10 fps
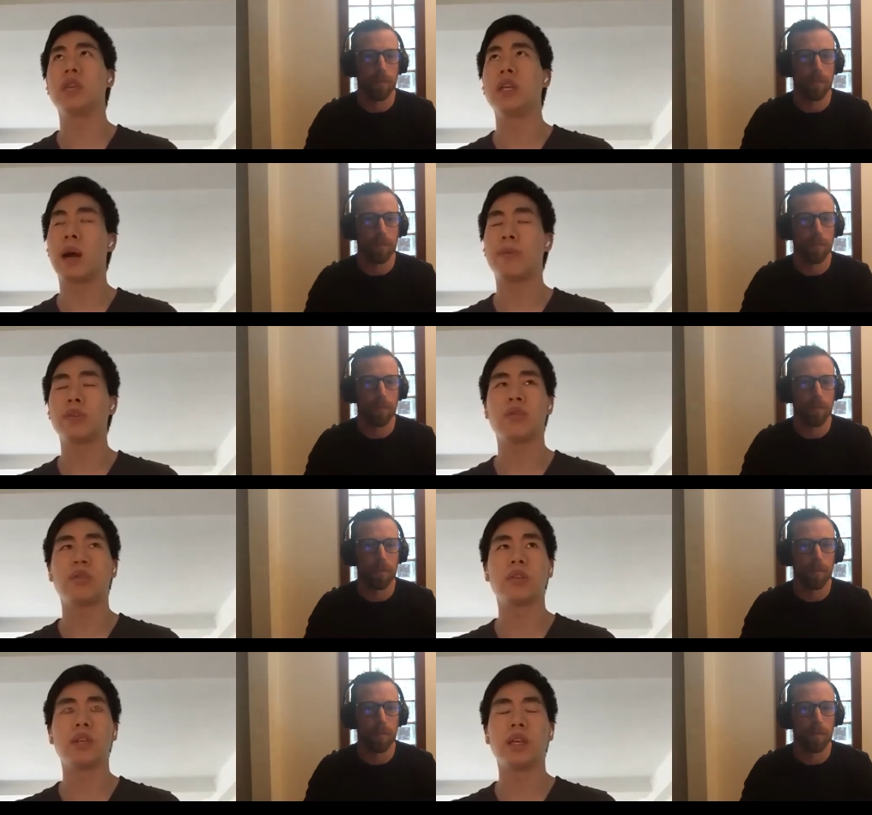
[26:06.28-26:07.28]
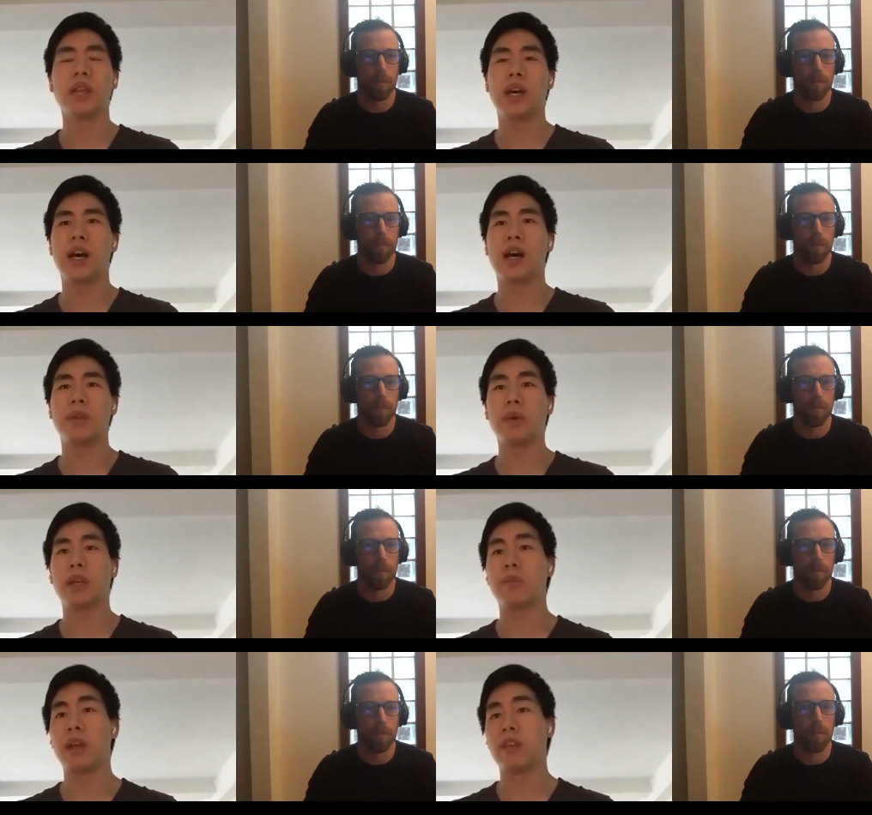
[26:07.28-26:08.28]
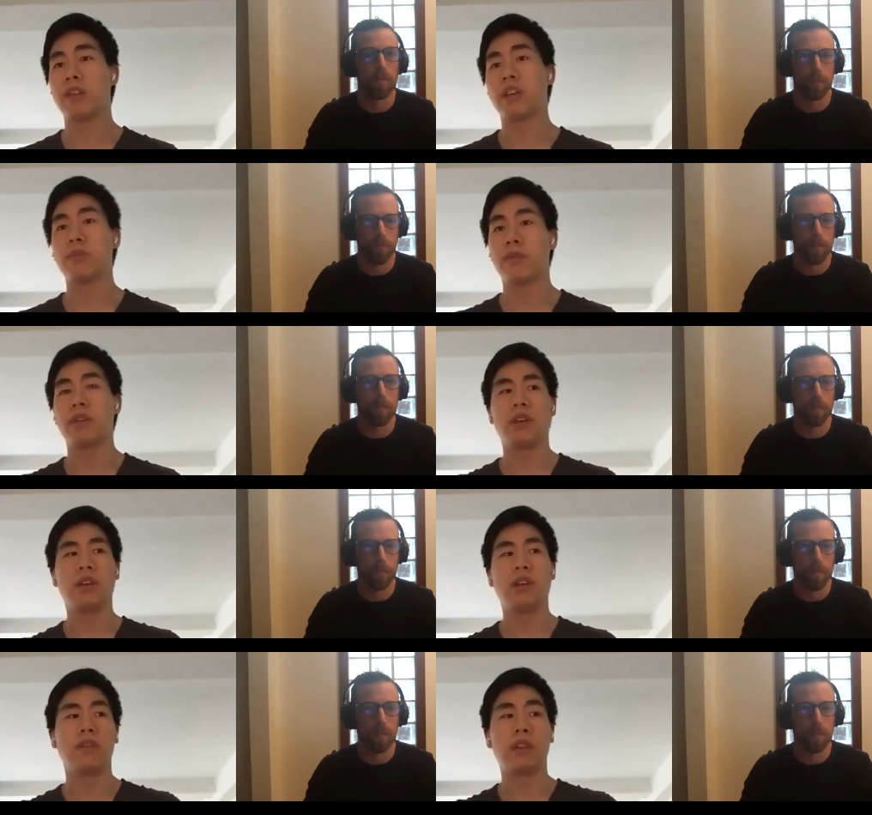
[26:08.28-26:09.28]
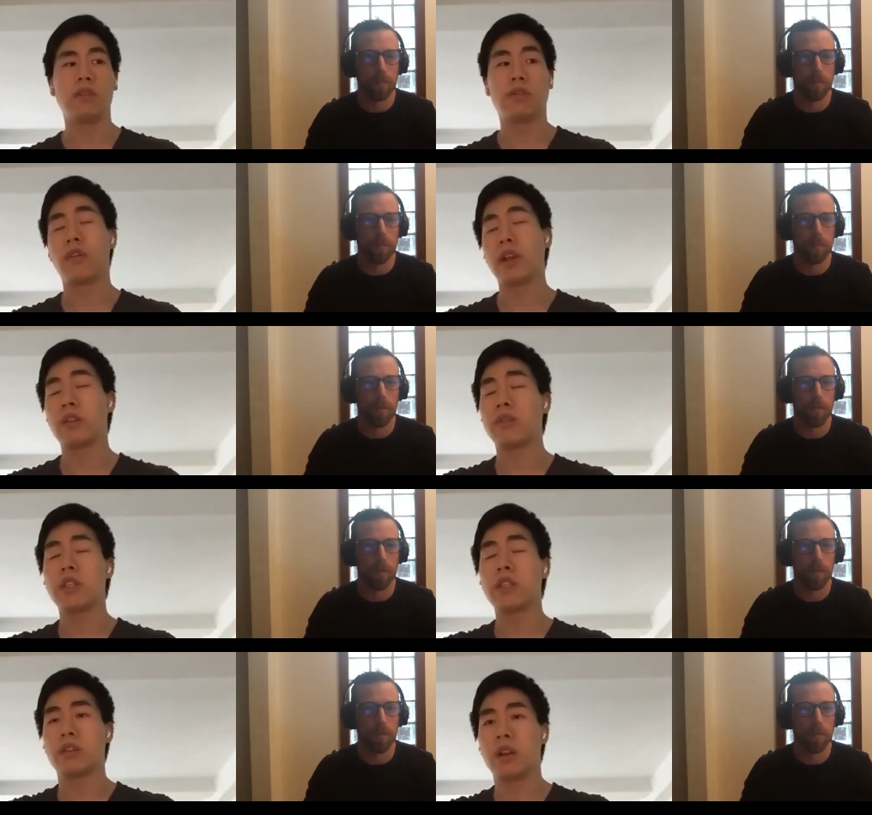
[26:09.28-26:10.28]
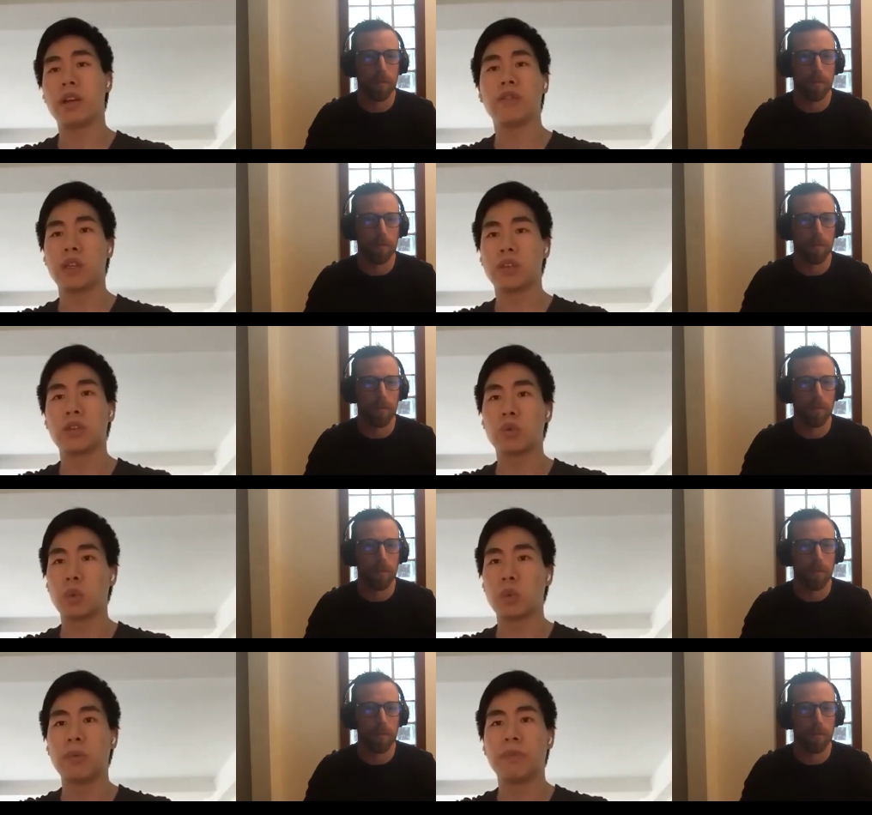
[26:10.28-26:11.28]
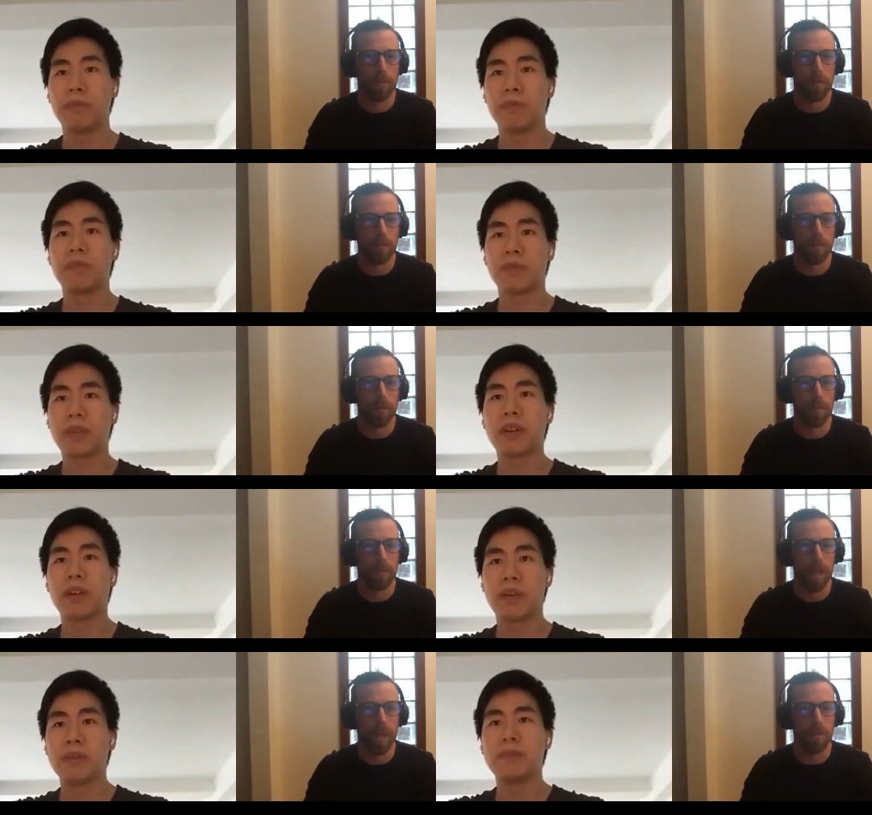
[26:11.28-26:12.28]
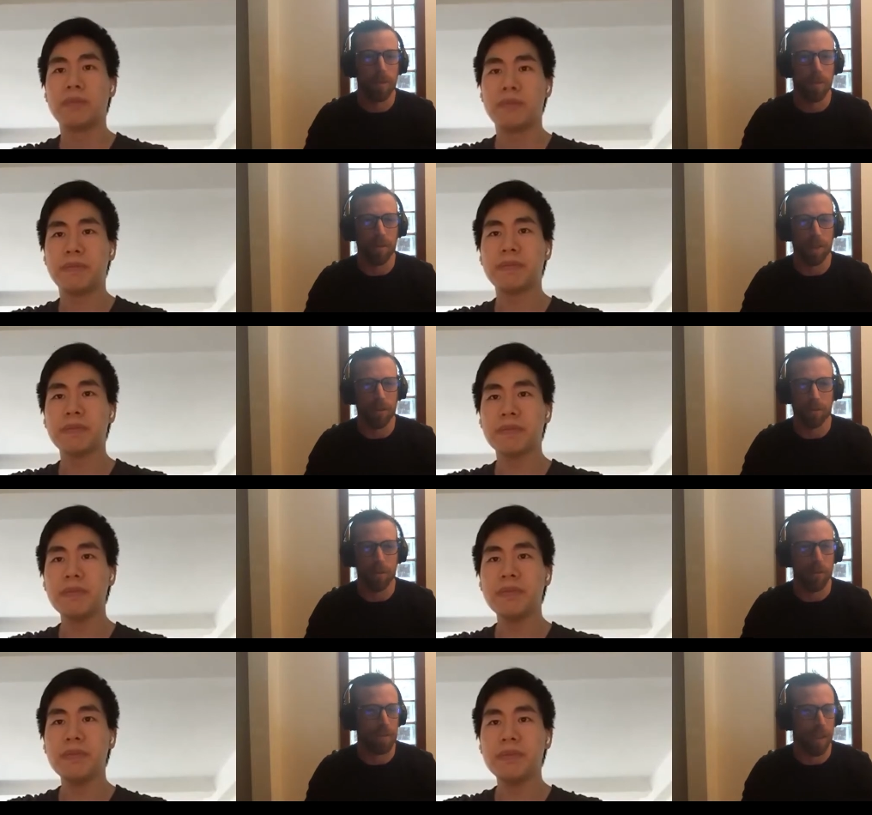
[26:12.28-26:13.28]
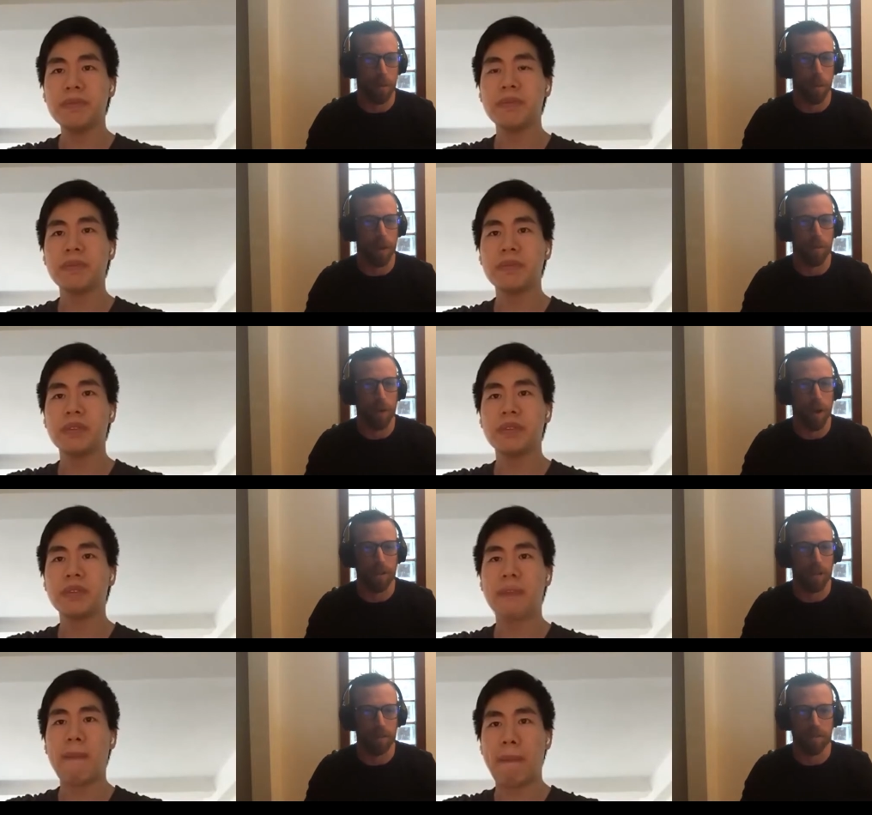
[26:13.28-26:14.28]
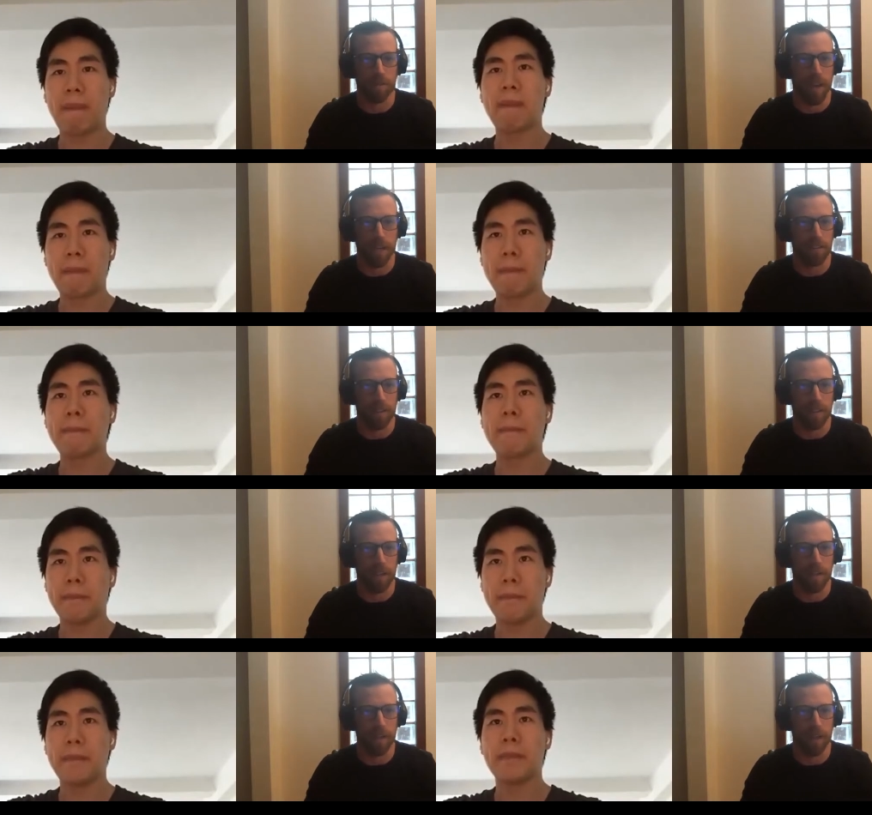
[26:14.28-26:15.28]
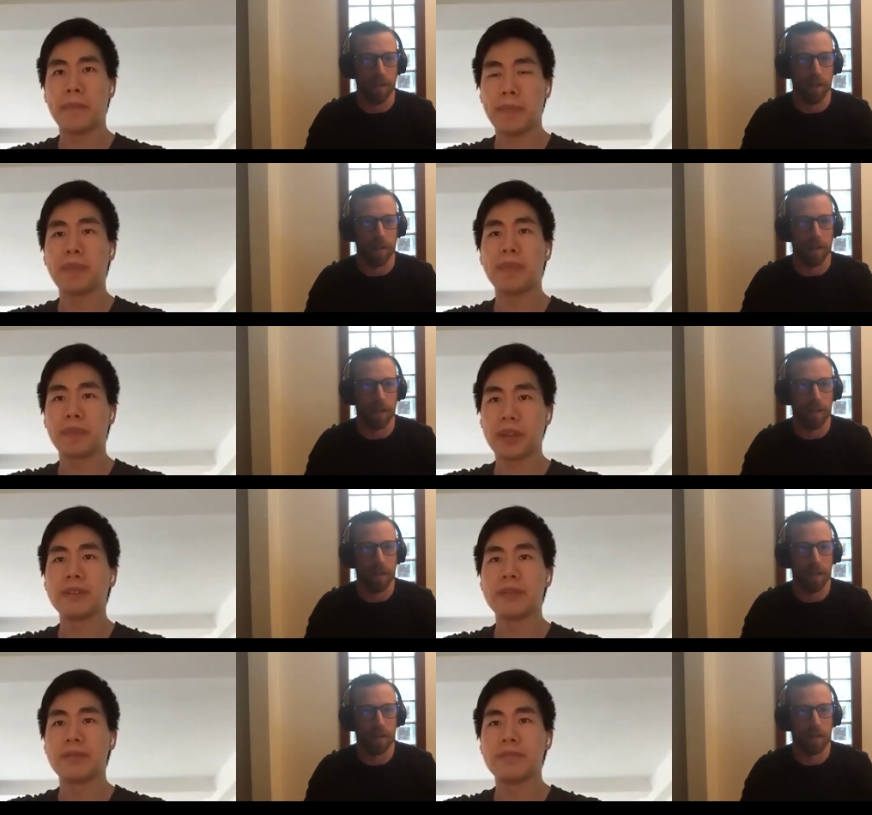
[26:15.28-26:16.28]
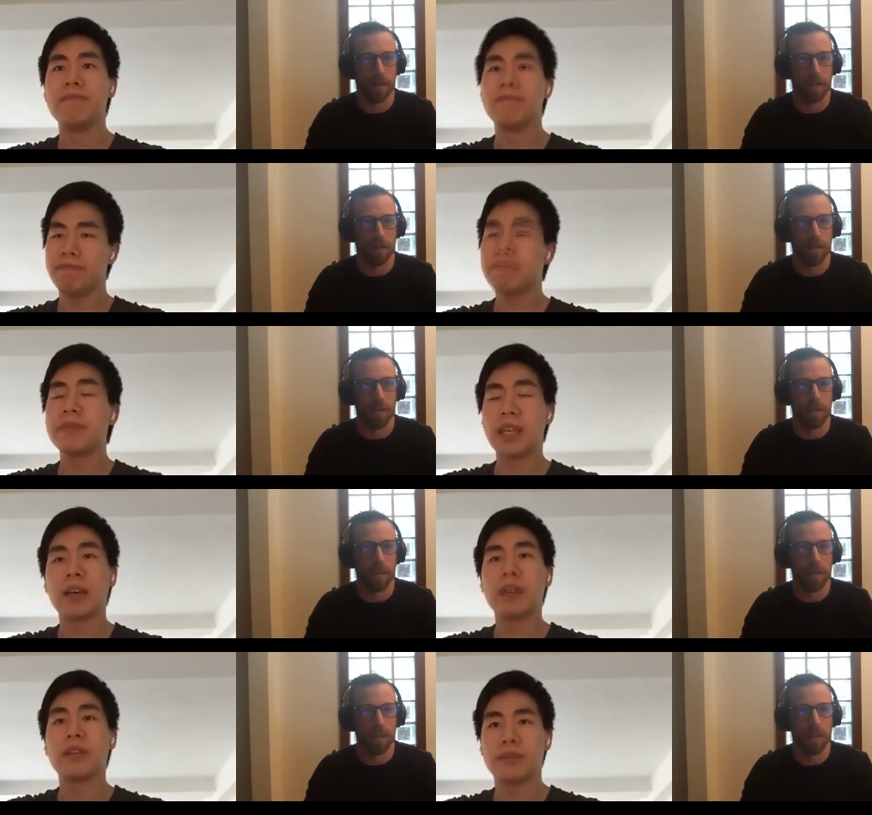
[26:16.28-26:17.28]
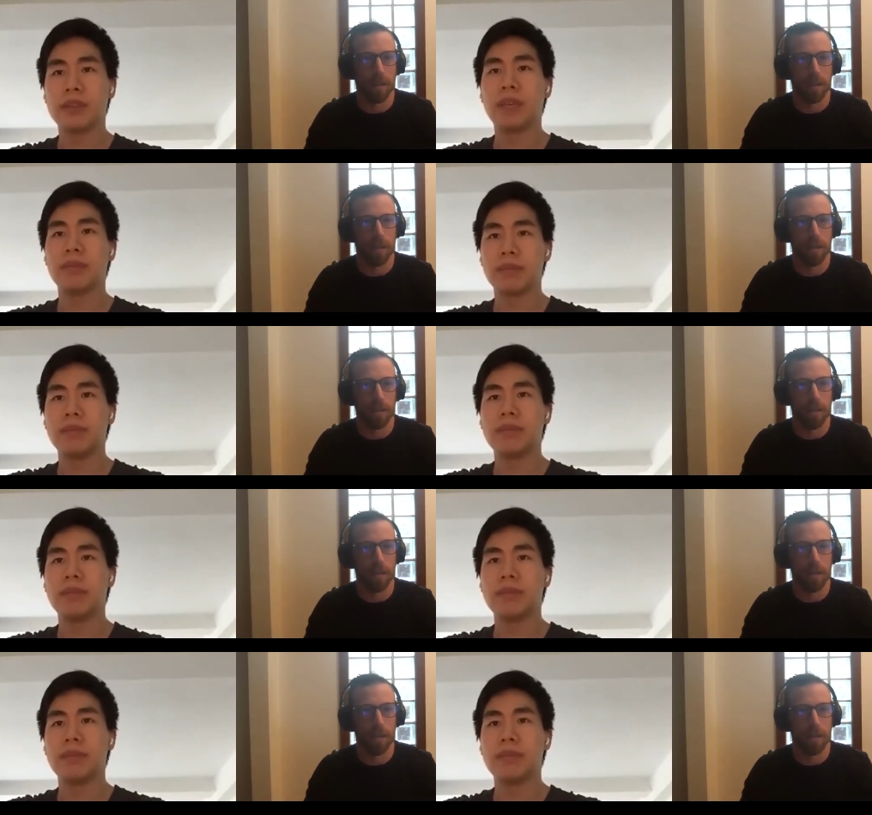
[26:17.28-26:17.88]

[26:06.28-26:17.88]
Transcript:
Speaker 1: unique opportunity um, that we can make available for in, for our regular retail credit investors as well.
Speaker 2: Absolutely. So it's almost like work in progress financing kind of thing, right? Mm-hmm. Yeah. Yep.